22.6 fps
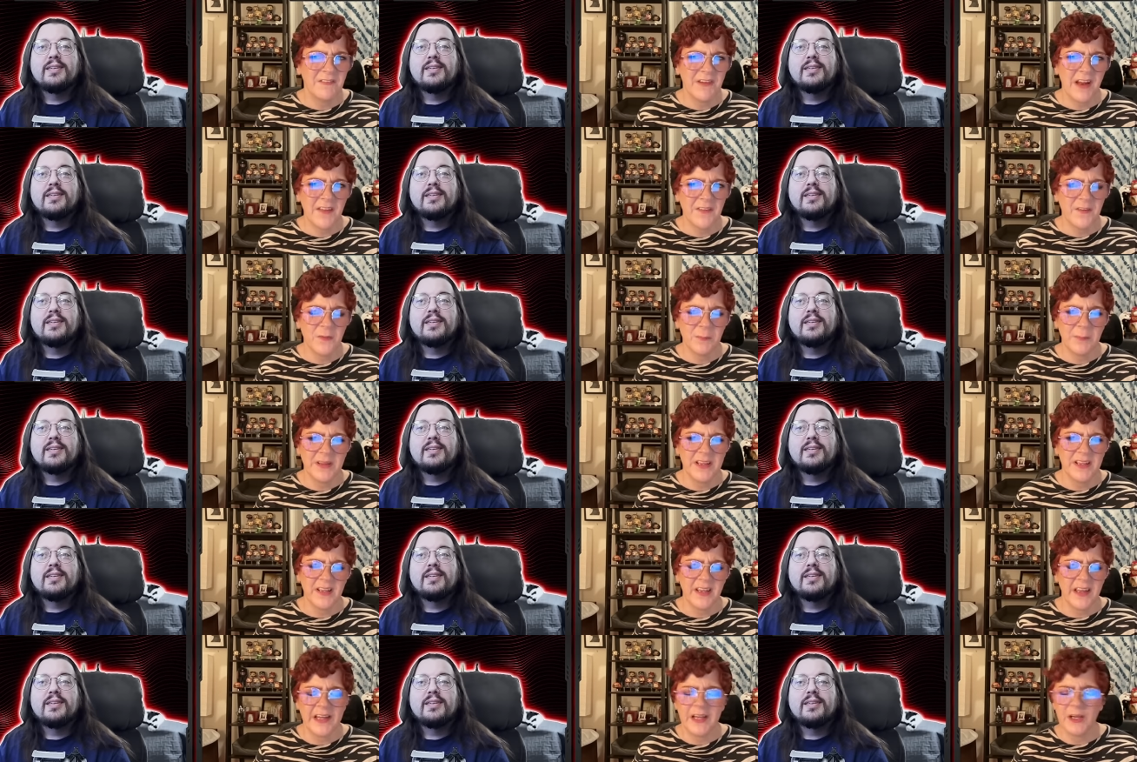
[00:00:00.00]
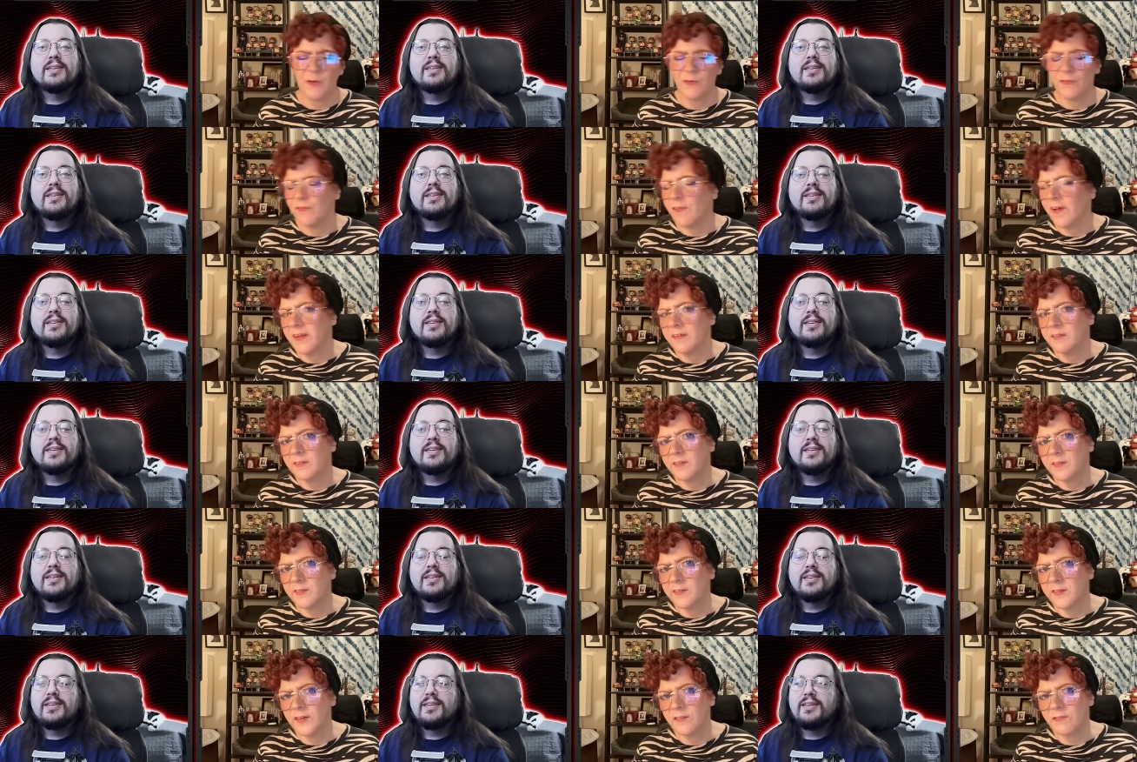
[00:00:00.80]
Speaker 1: I'd rather be a Lego
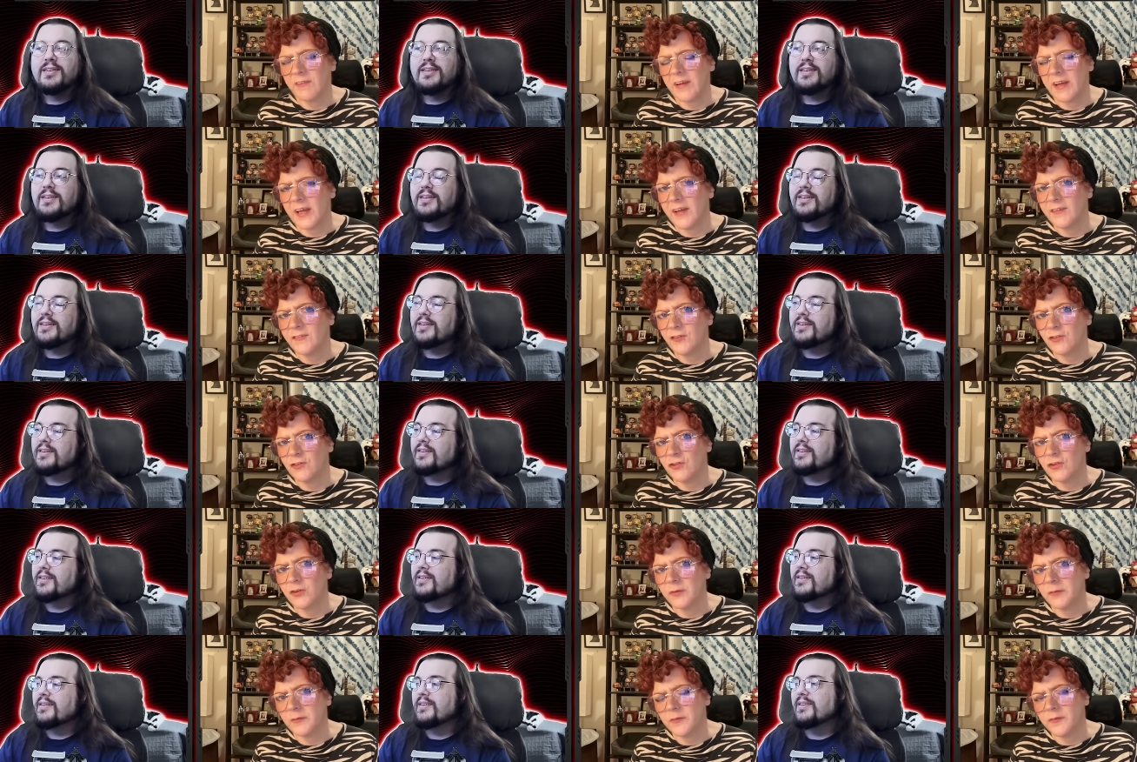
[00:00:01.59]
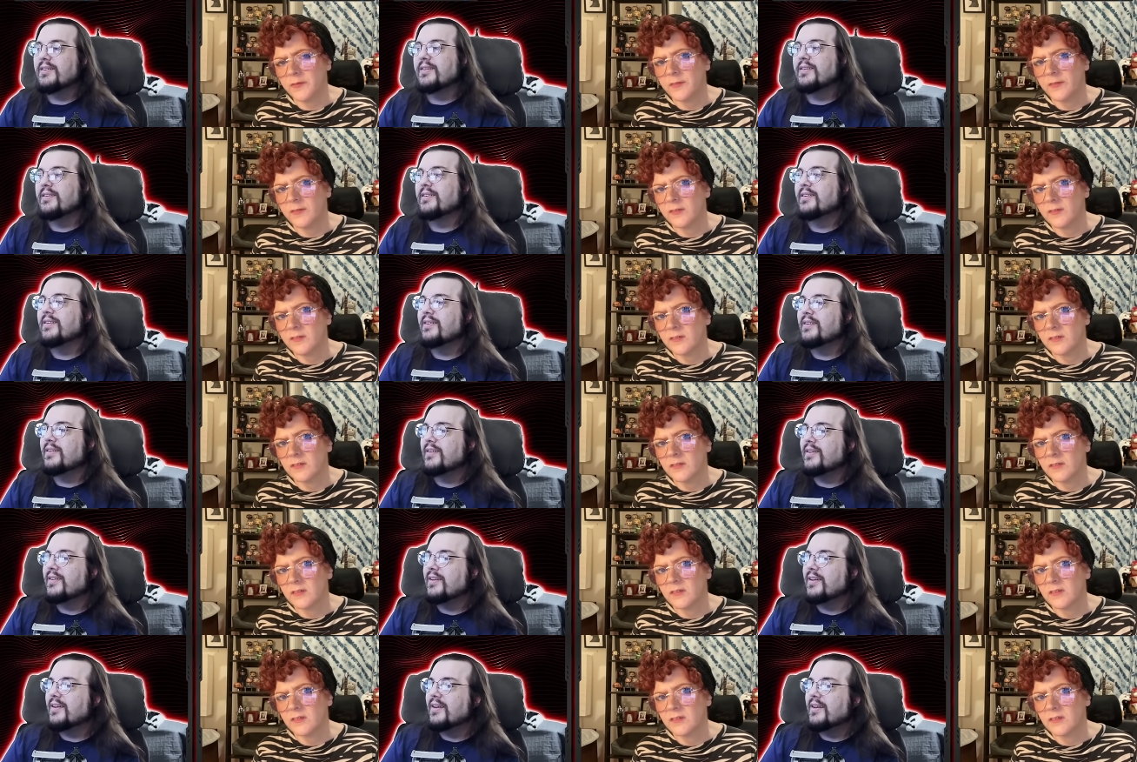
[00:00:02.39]
fence if I had to choose.
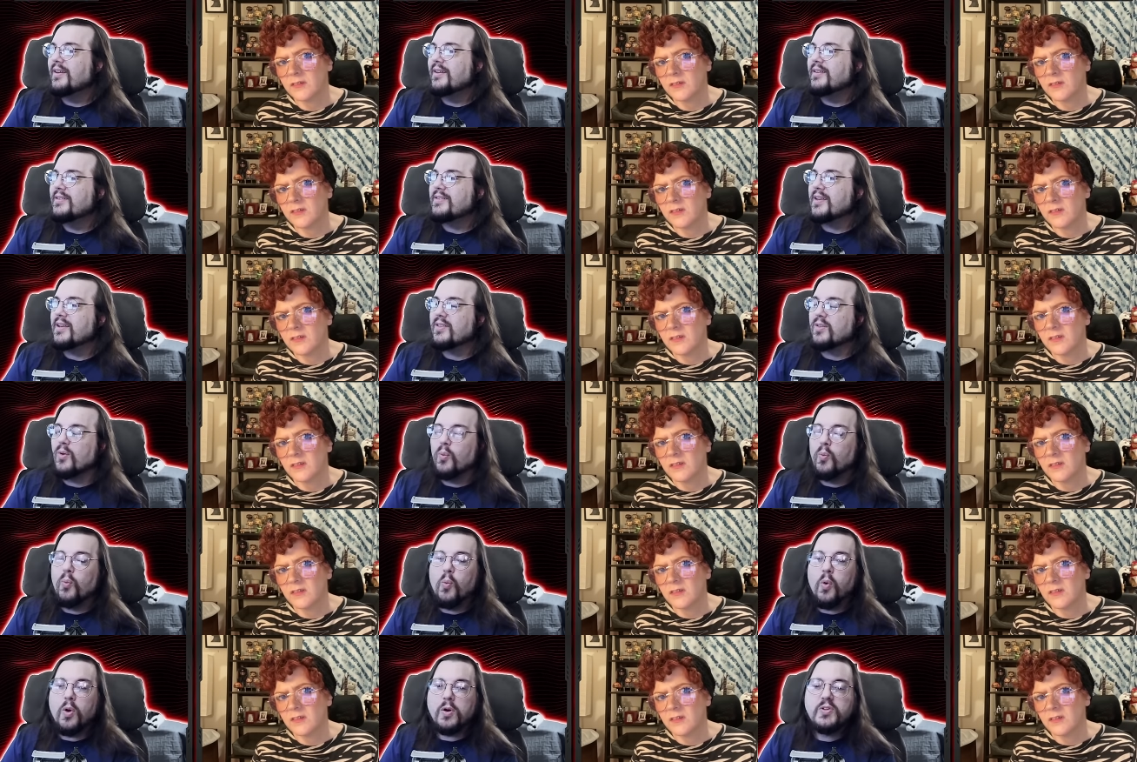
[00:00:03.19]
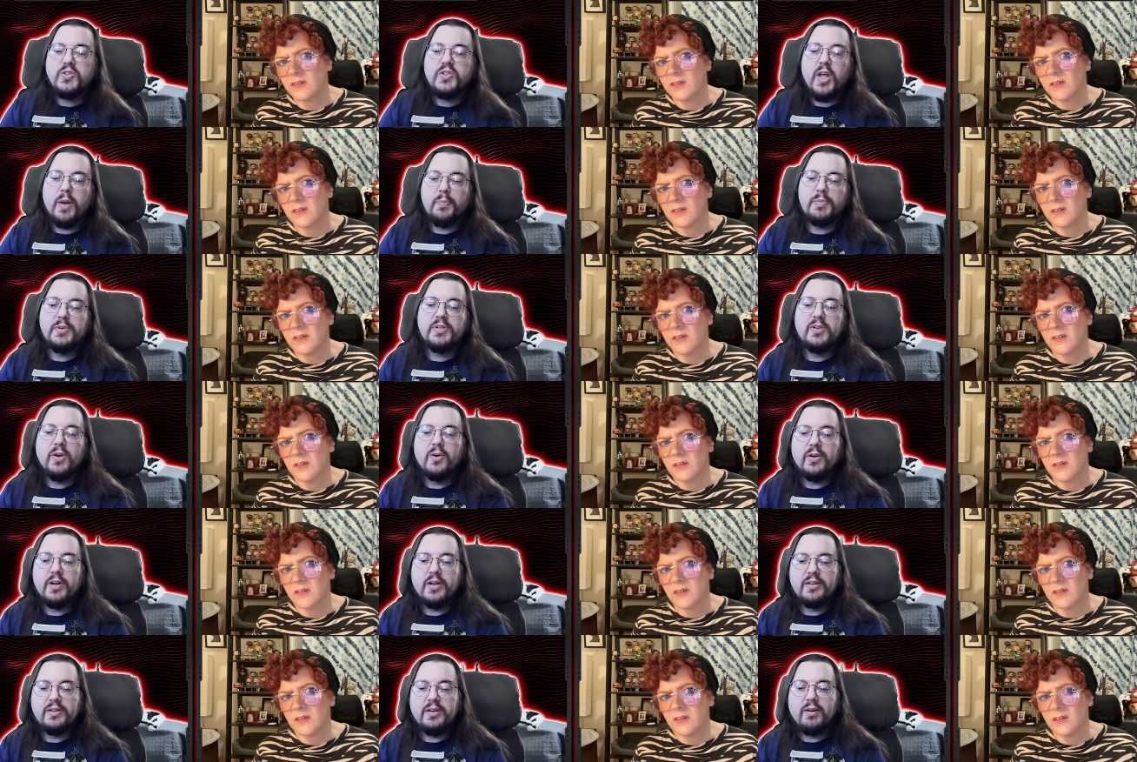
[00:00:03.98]
Speaker 2: It's like the worst
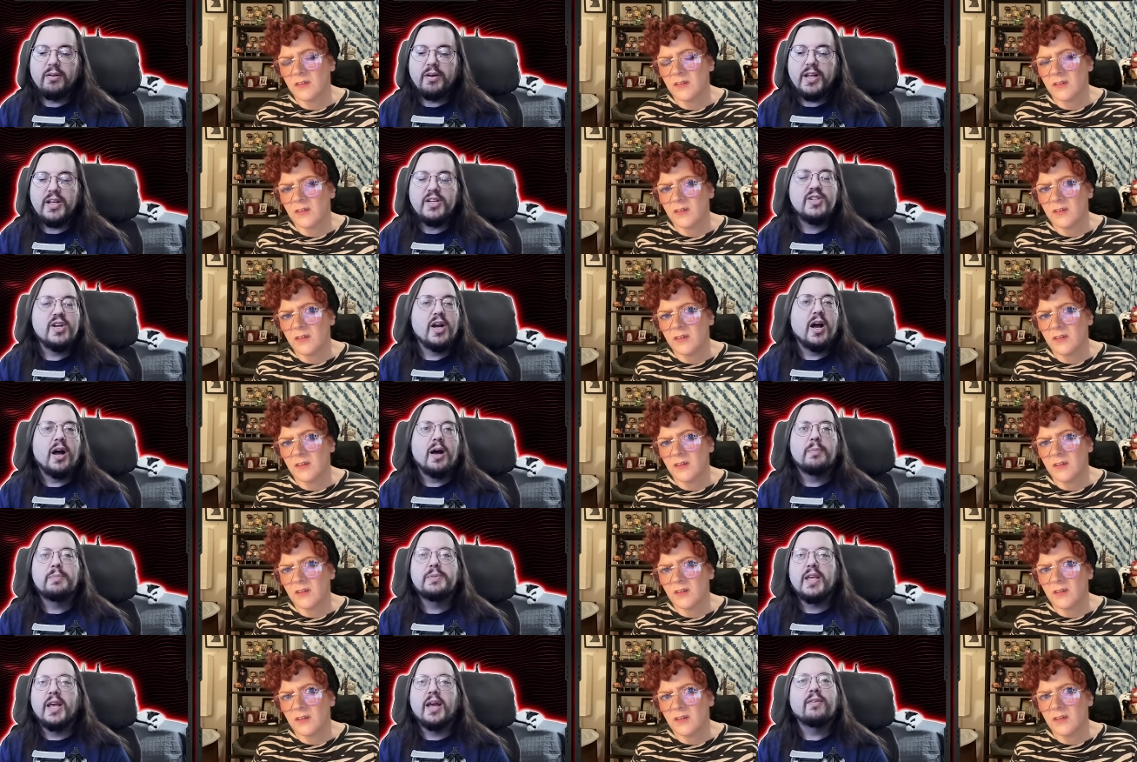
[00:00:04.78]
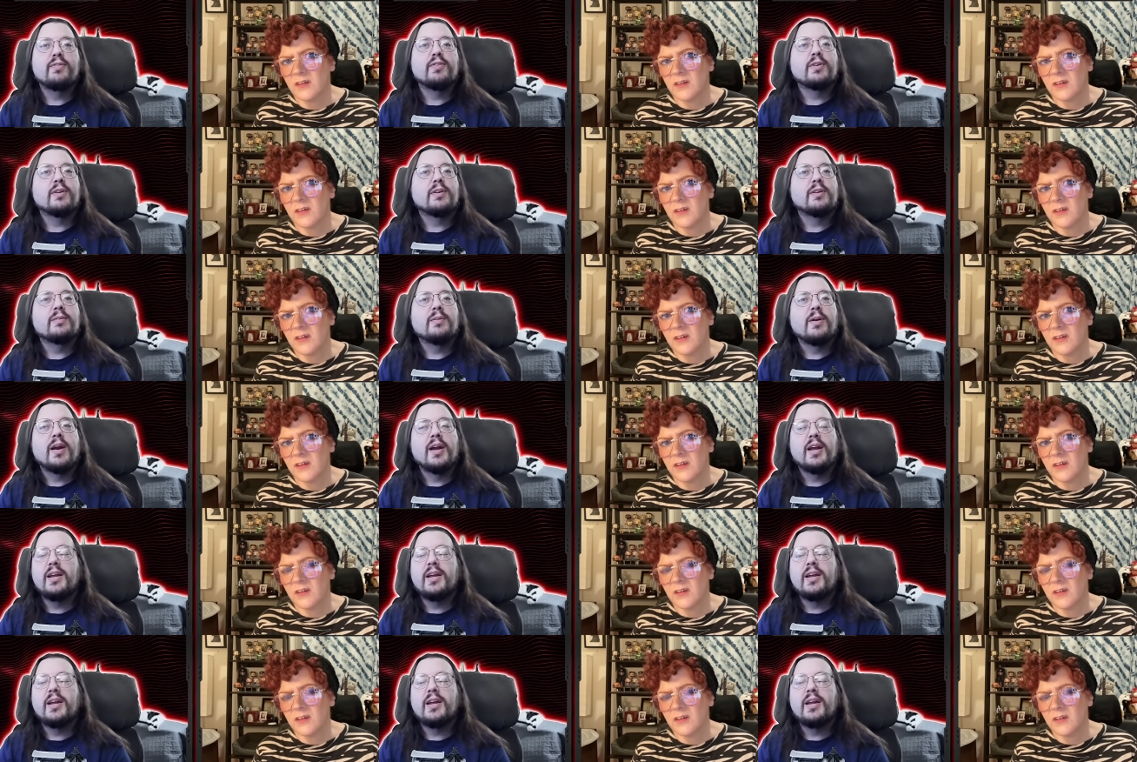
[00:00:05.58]
episode of Dirty Jobs ever,